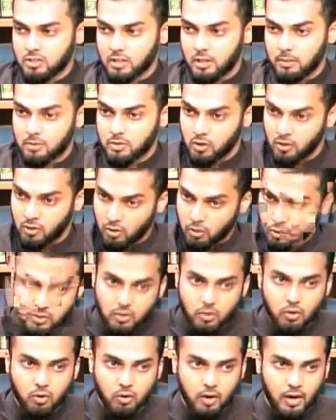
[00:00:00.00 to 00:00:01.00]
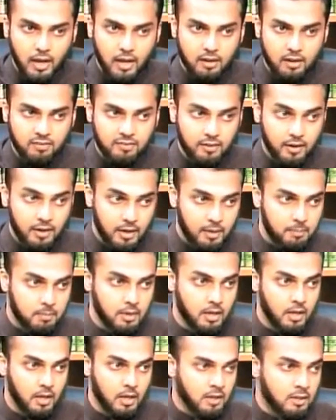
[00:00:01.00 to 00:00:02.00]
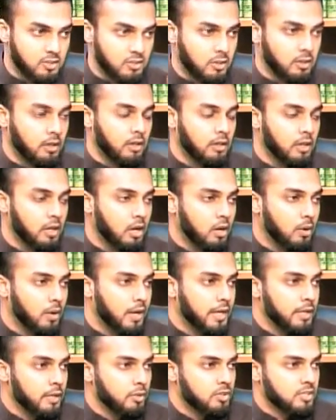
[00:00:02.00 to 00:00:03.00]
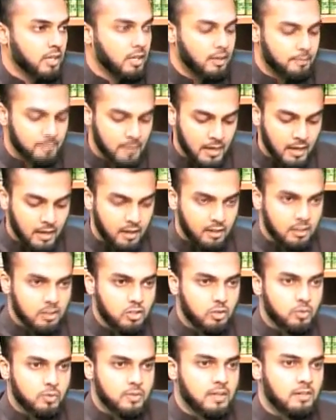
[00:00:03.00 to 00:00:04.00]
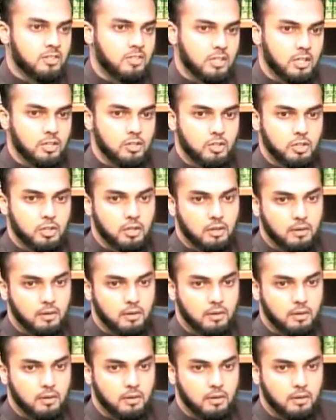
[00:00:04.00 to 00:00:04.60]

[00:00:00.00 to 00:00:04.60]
So though the Quran for him sallallahu alaihi wasallam, this was their signature.